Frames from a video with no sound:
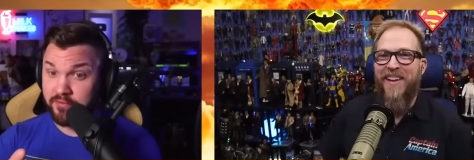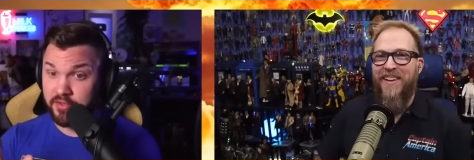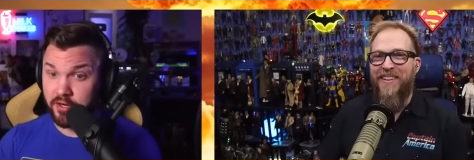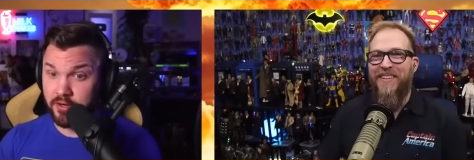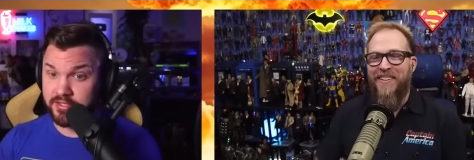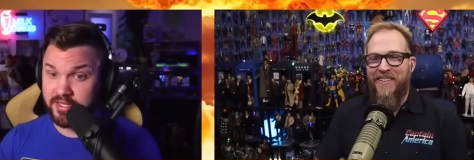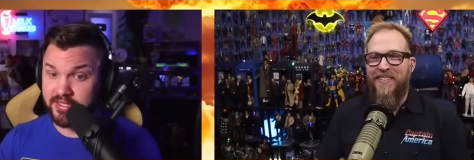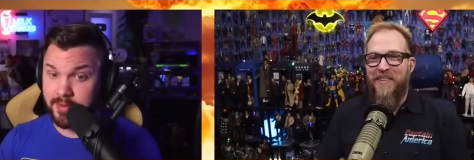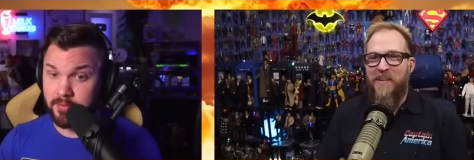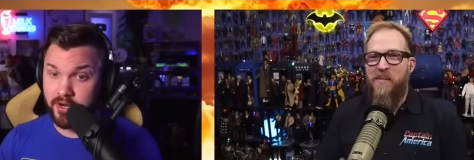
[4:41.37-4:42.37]
Speaker 1: if the girl
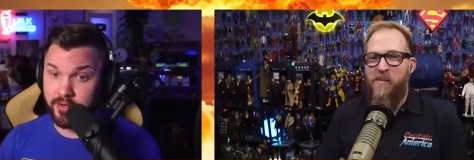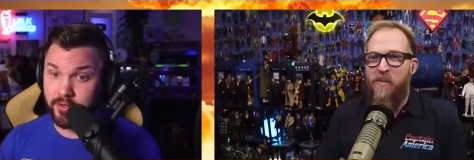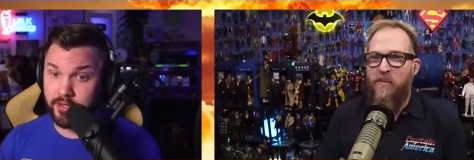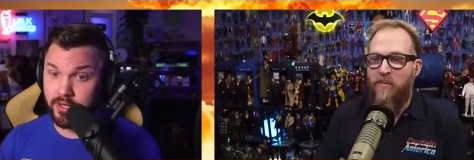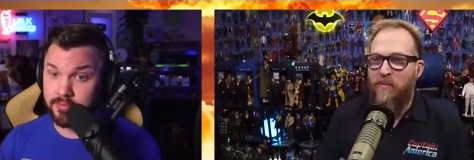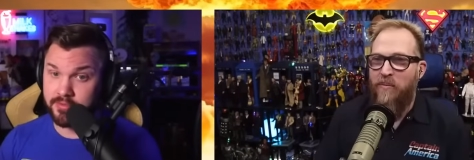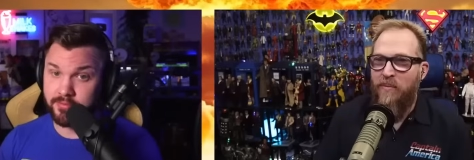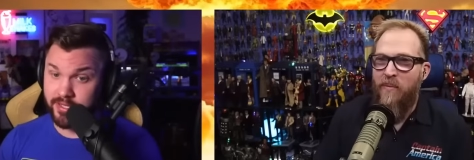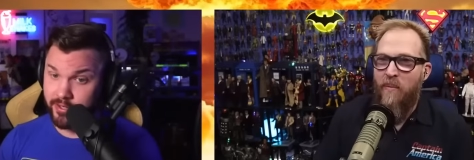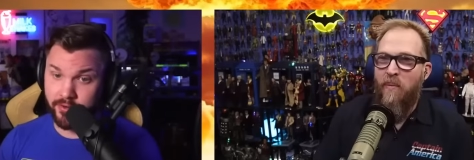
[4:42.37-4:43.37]
says, "I'm not into hookups,"
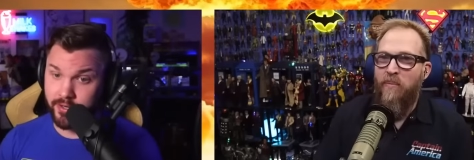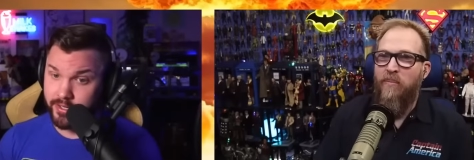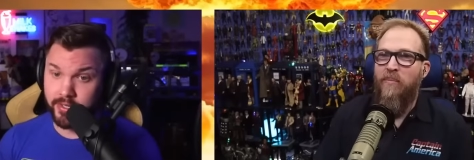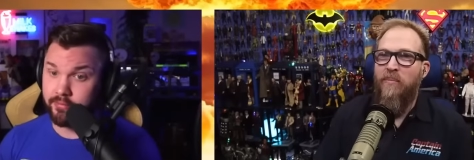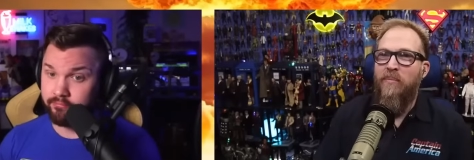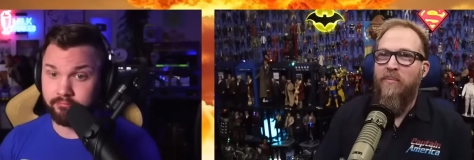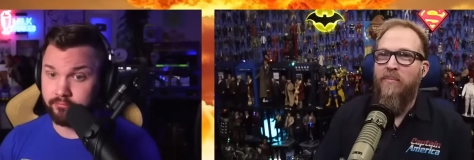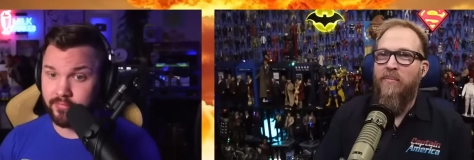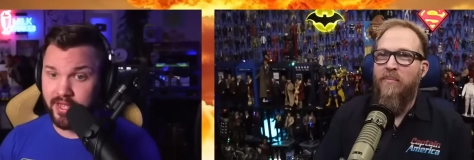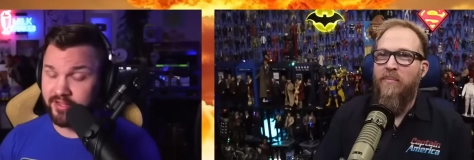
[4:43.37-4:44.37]
then you're hooking up.
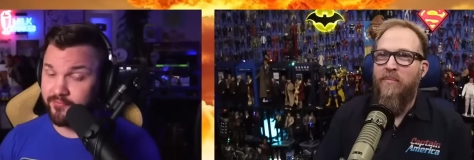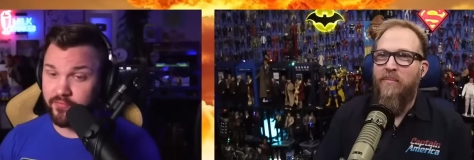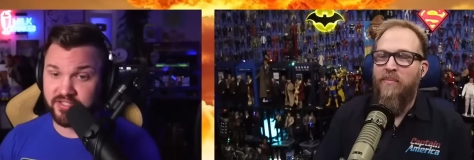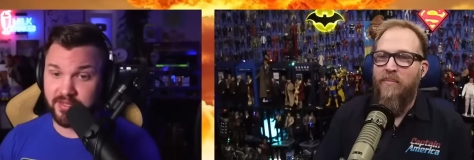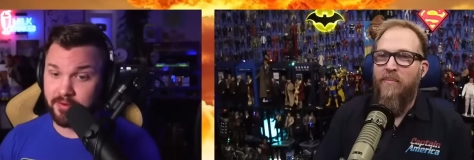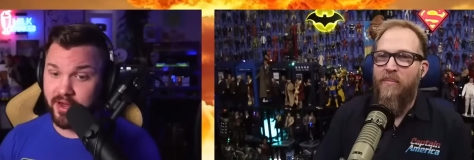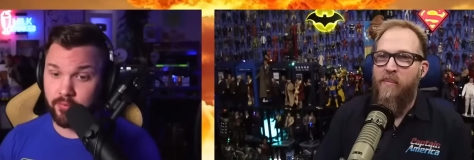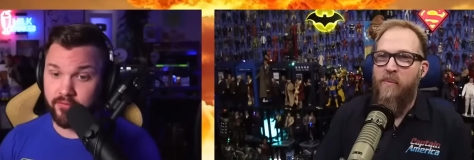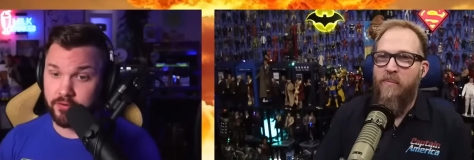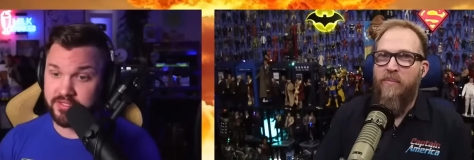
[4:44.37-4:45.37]
It's, it's some kind
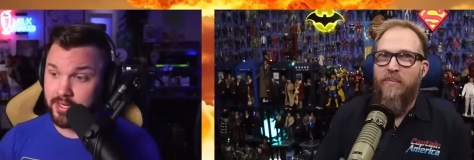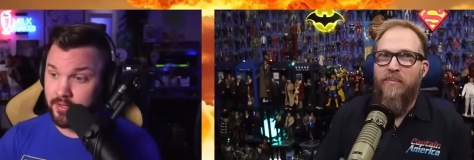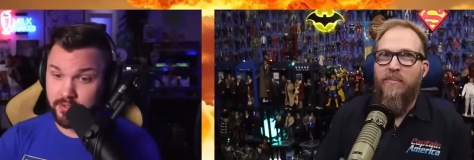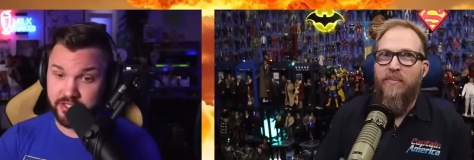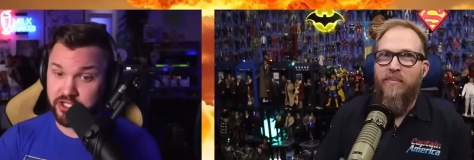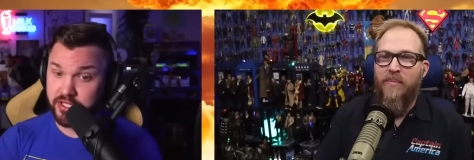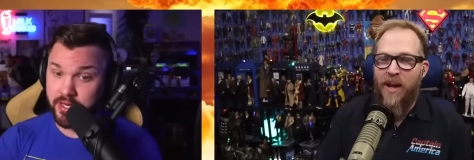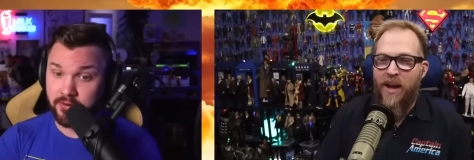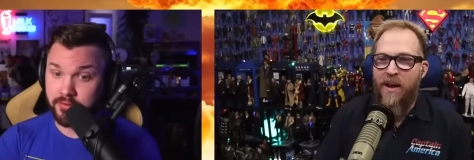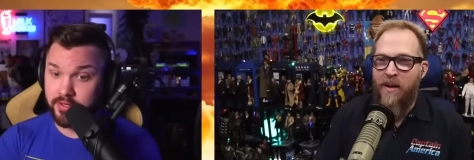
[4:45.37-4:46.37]
of reverse psychology shit.
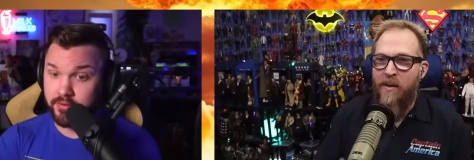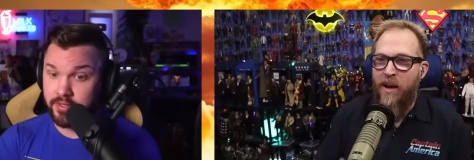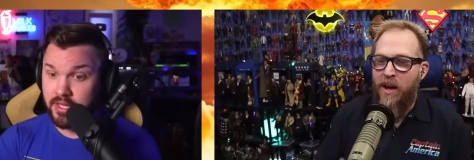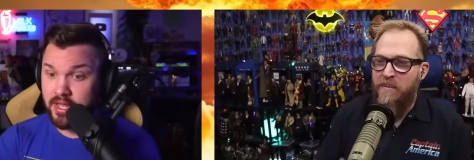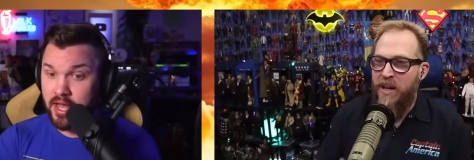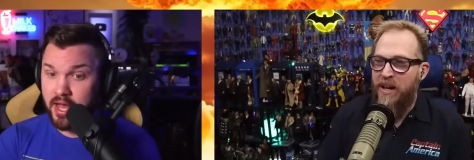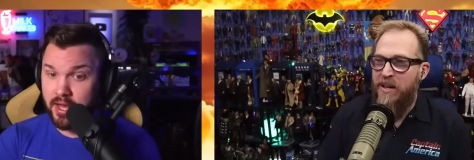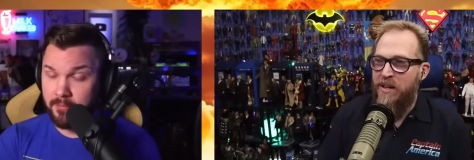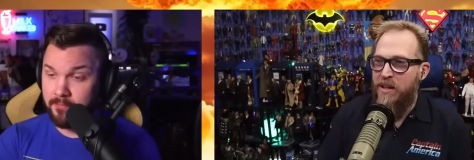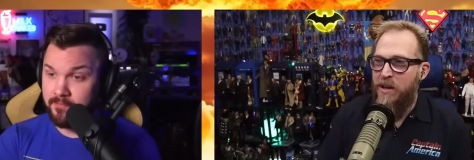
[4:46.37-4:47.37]
I do uh-huh. I'm not
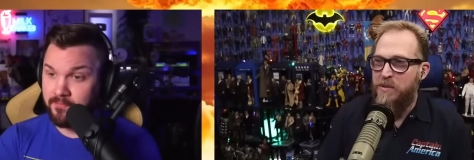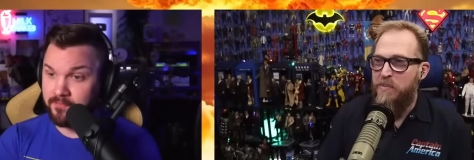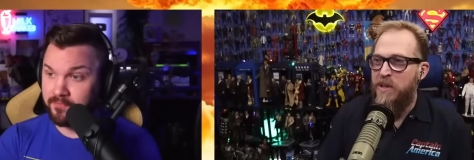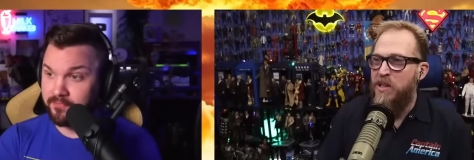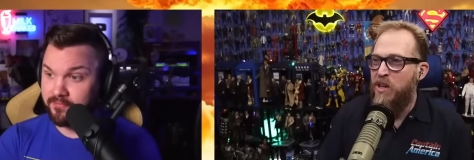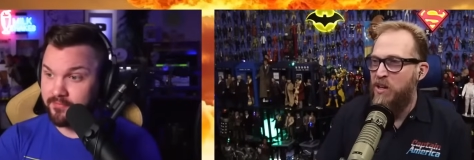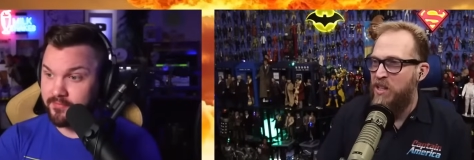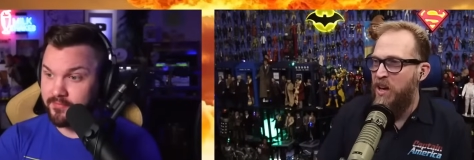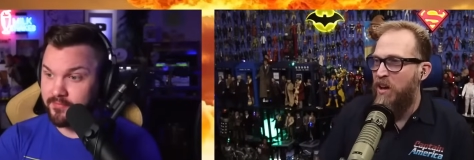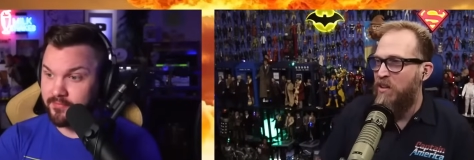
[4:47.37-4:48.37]
um, into
Speaker 2: hookups.
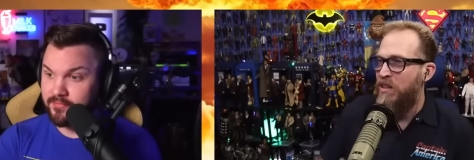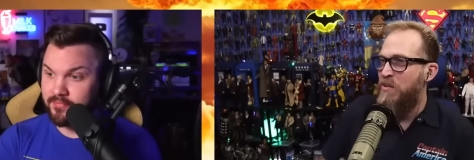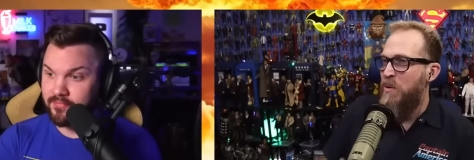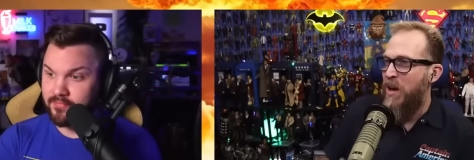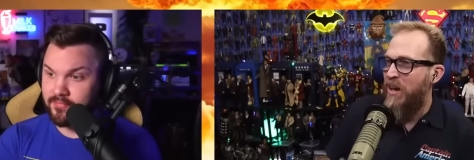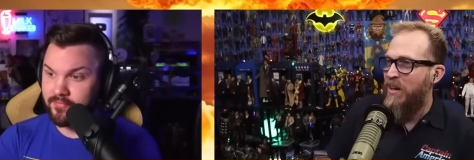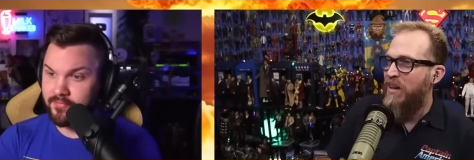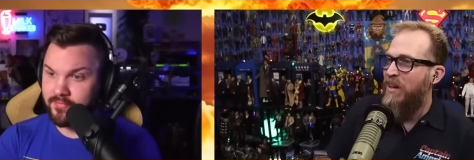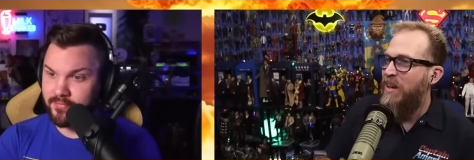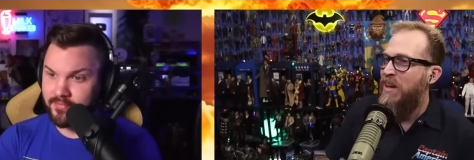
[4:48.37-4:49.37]
You're the only
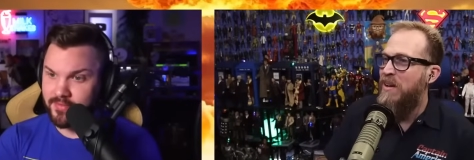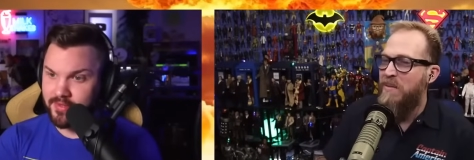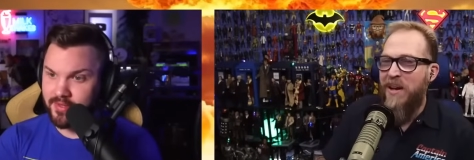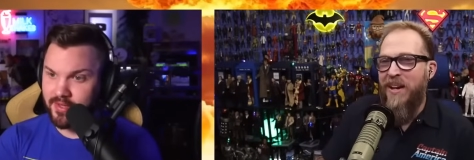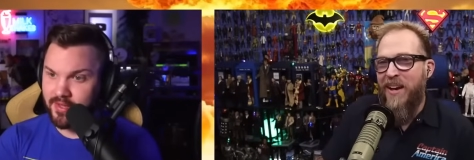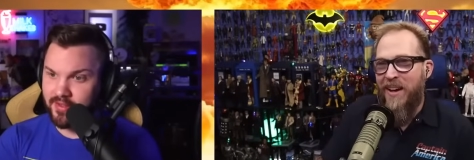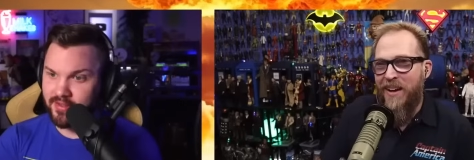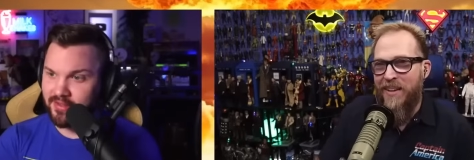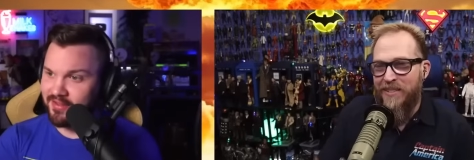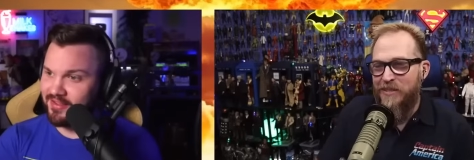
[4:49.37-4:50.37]
one. Oh my yeah.
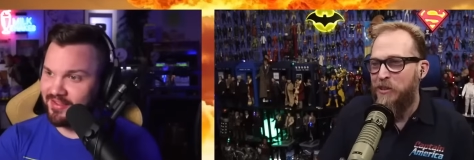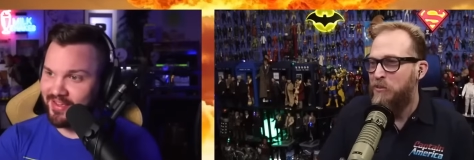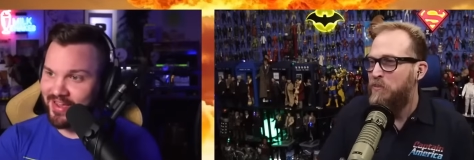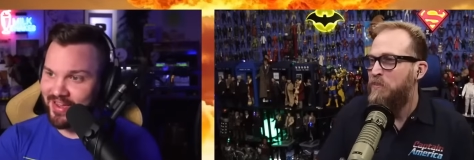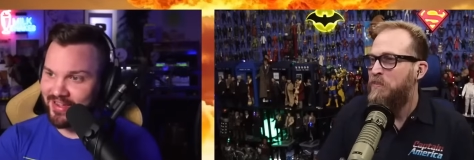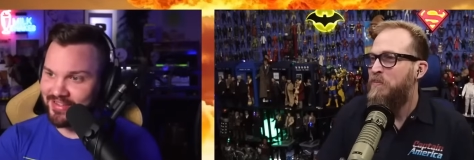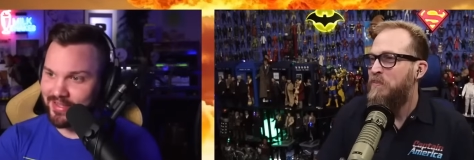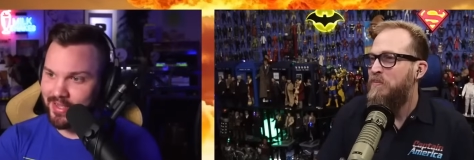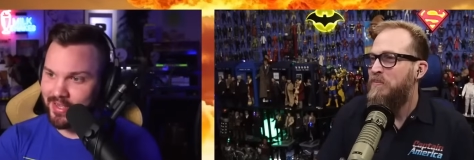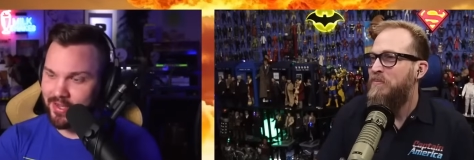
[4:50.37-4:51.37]
god.
Speaker 1: Yeah, it's
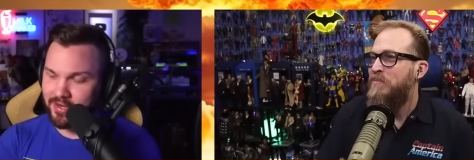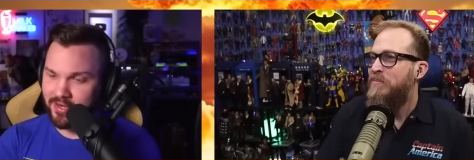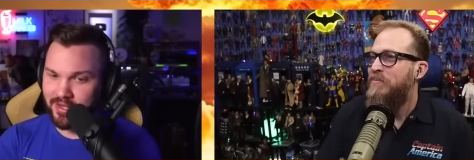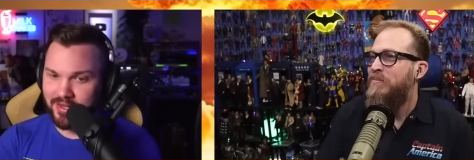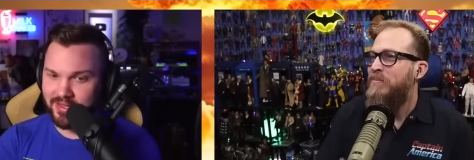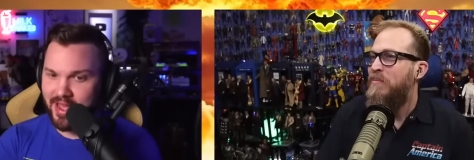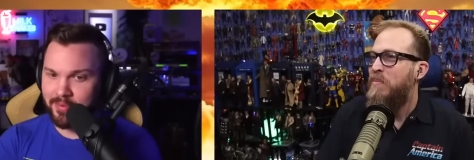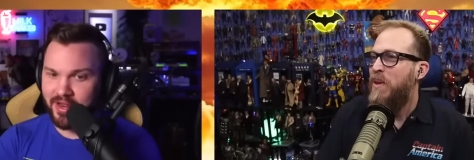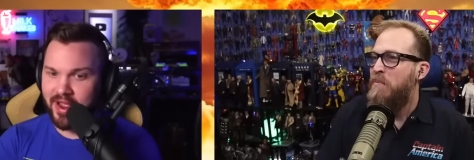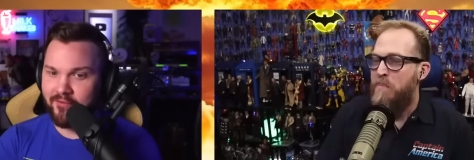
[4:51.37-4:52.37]
like oh god, it
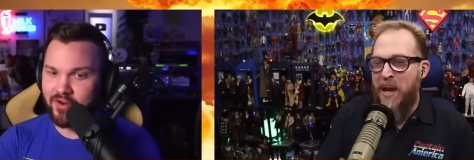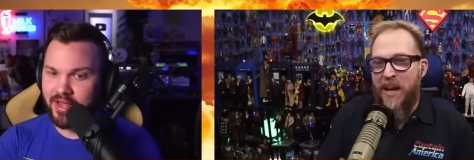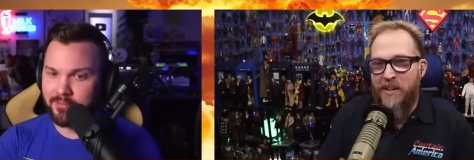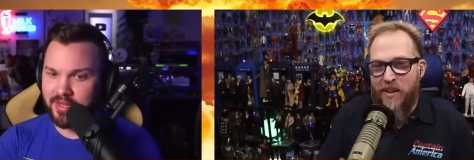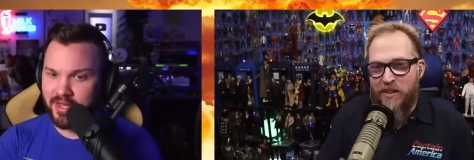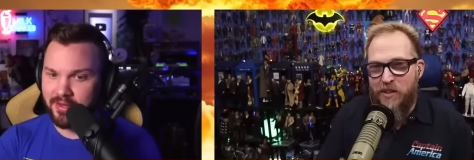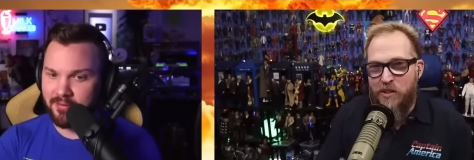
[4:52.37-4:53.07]
happened every Banned on